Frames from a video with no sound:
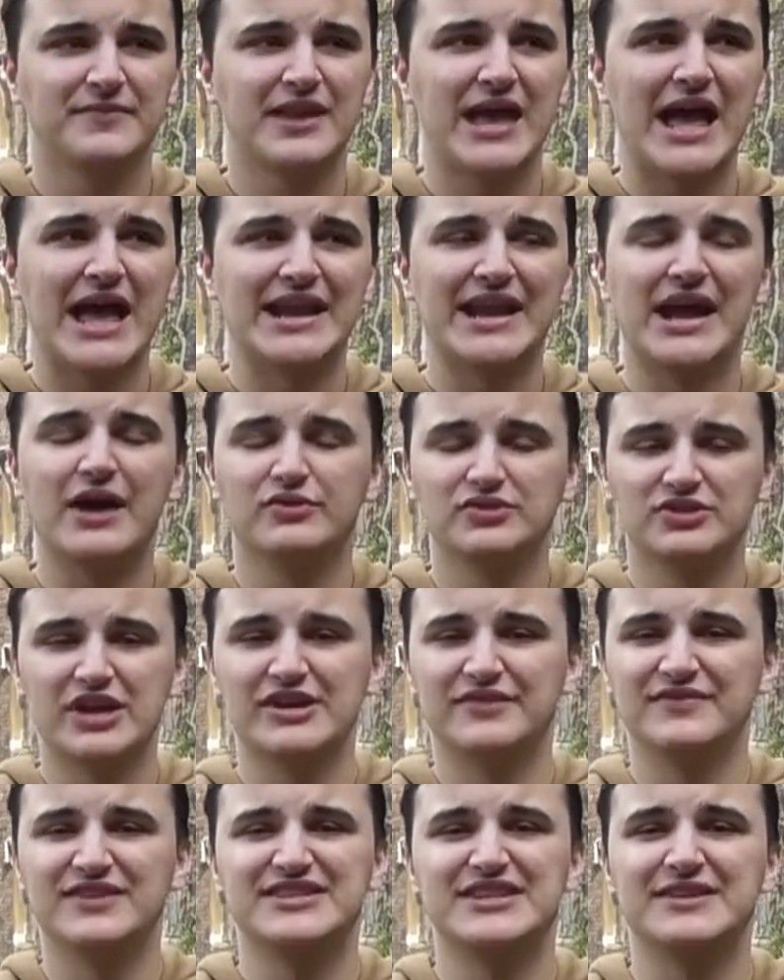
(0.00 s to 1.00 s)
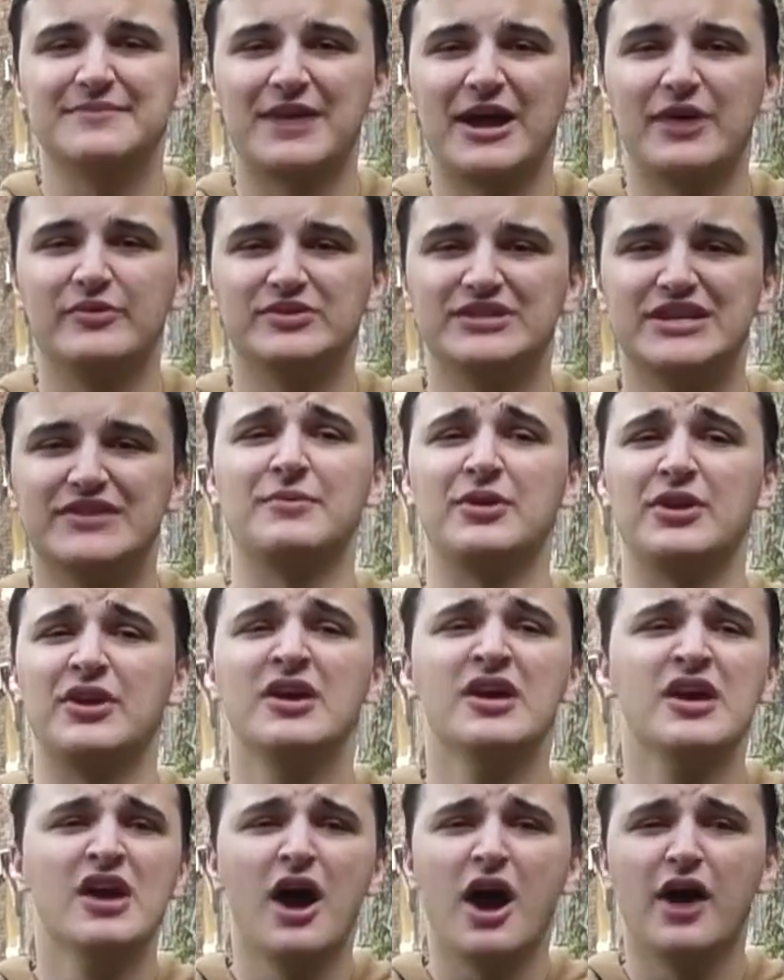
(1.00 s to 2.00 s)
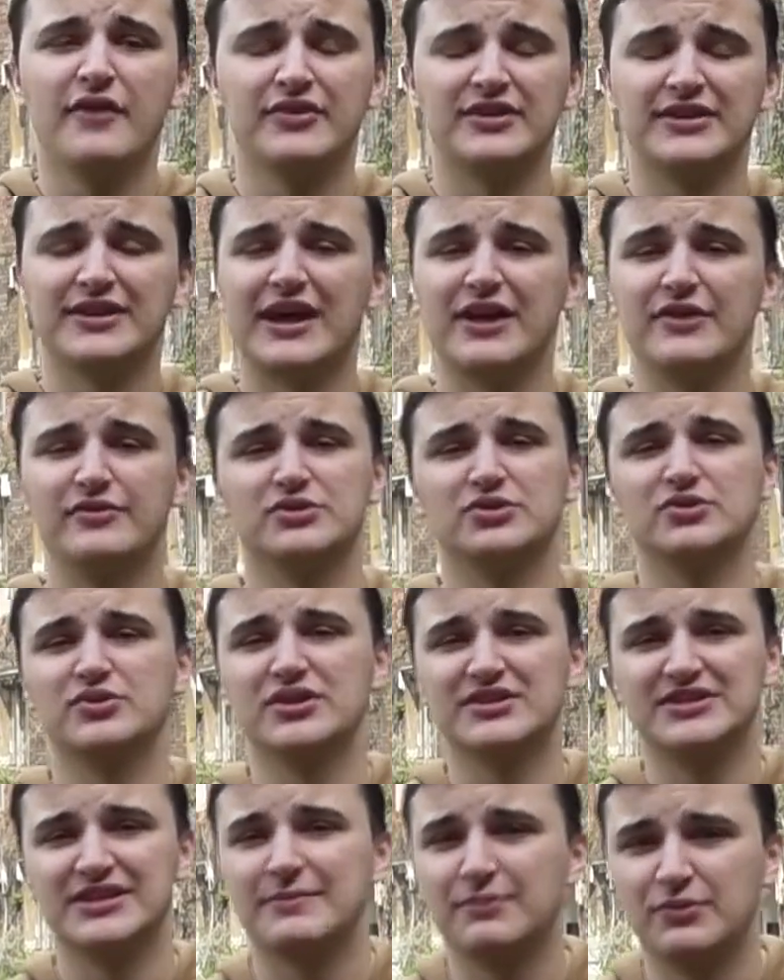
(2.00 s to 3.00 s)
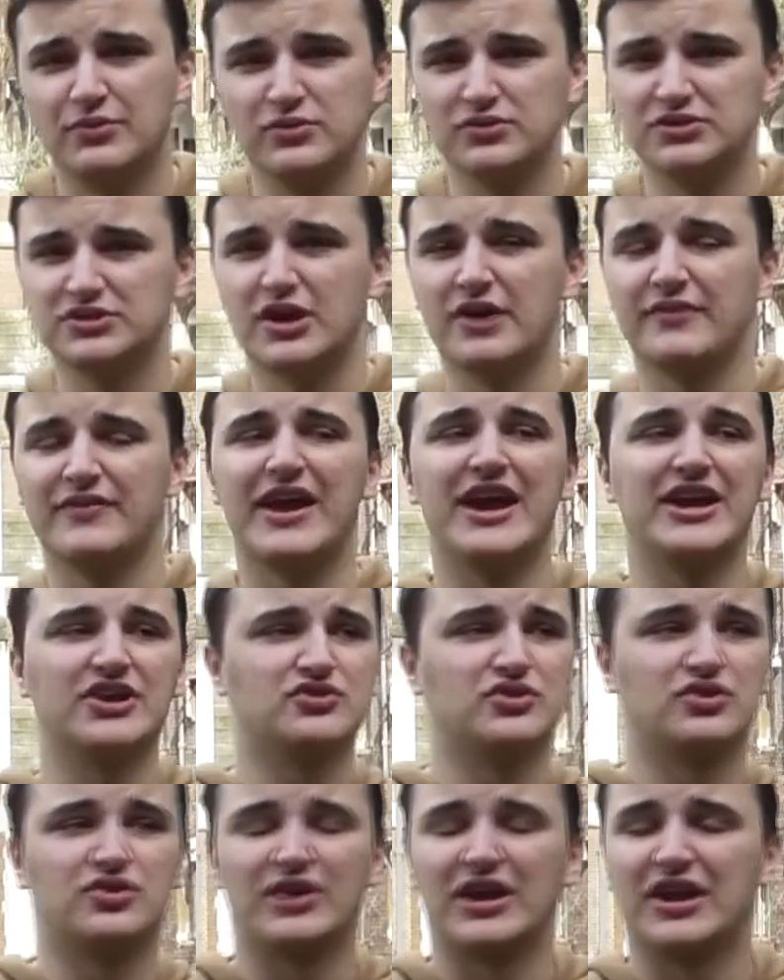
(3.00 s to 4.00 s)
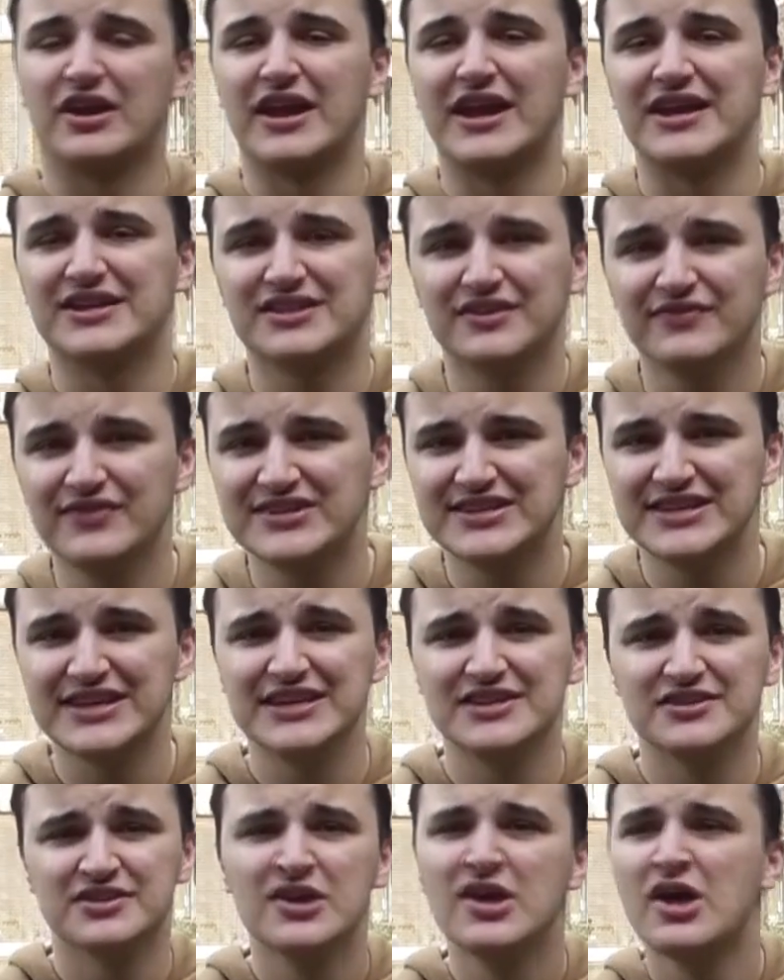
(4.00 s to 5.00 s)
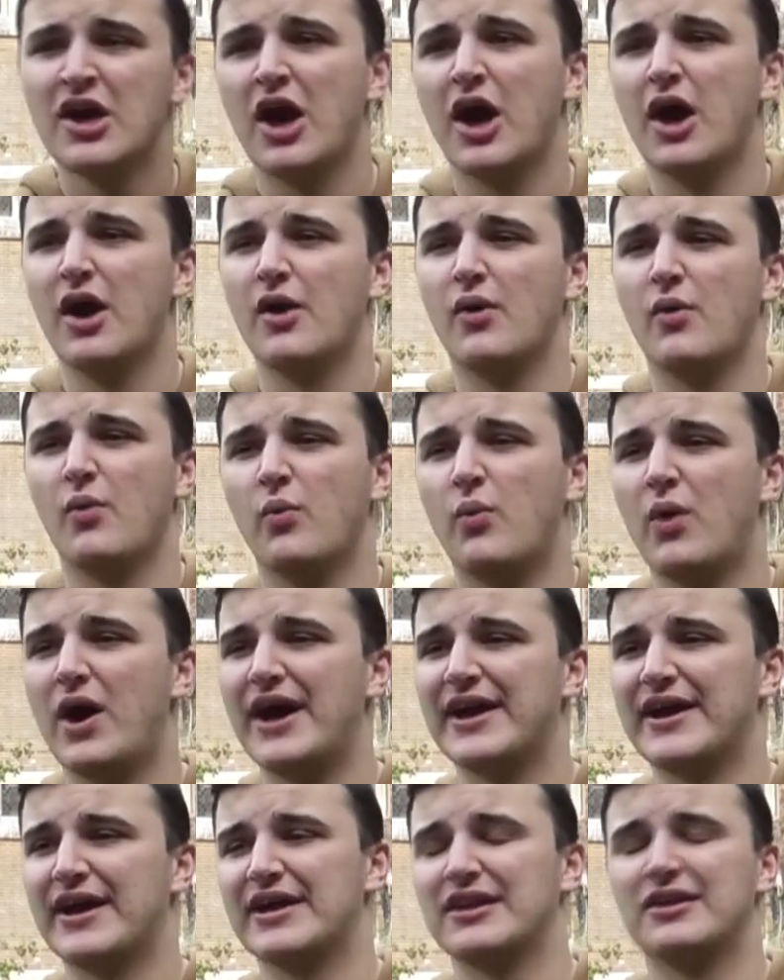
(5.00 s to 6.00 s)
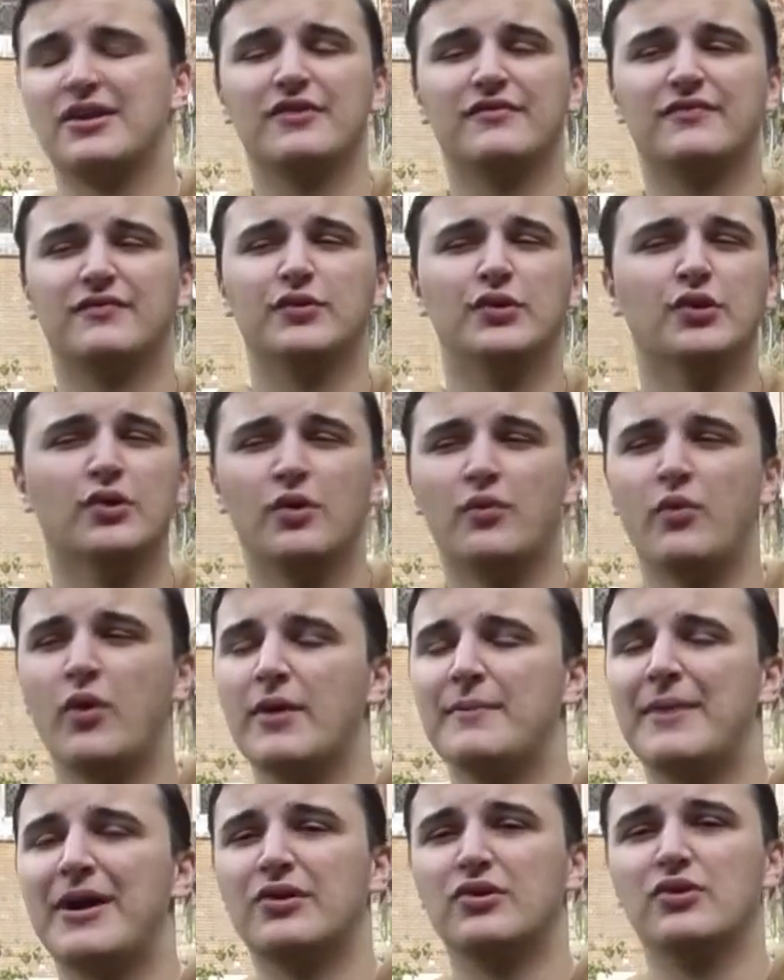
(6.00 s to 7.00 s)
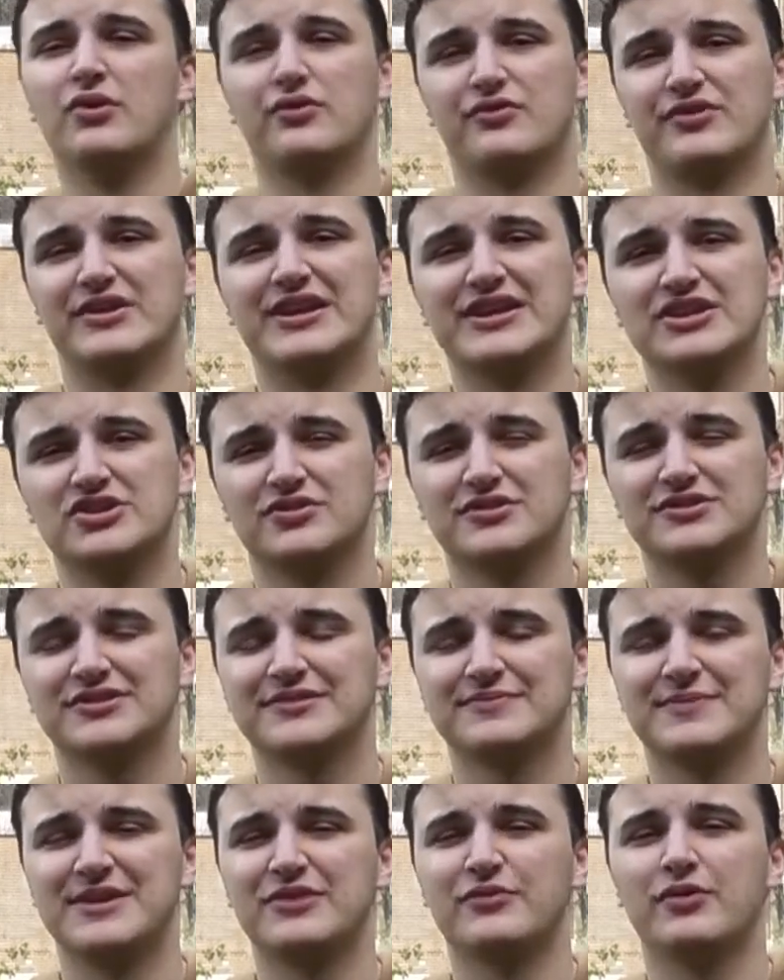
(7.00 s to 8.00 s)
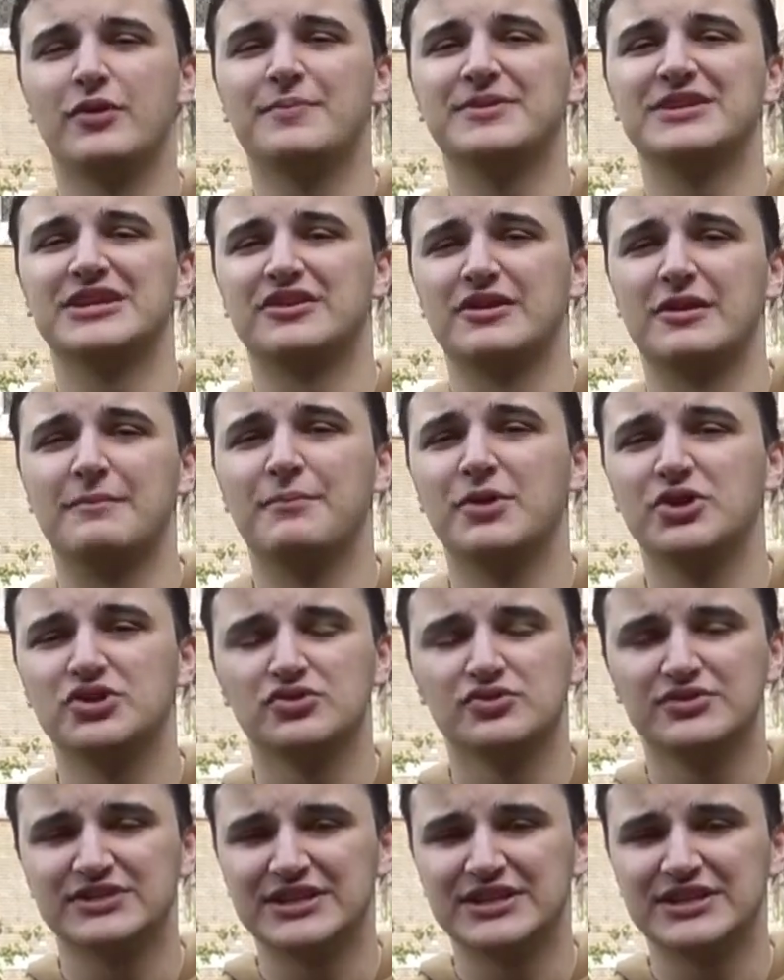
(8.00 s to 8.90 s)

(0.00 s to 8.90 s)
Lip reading: And that was kind of the tip that I was given. Other than that, it was all your typical stuff, extracurricular activities, why I love law, what about law really interests me, what particular modules,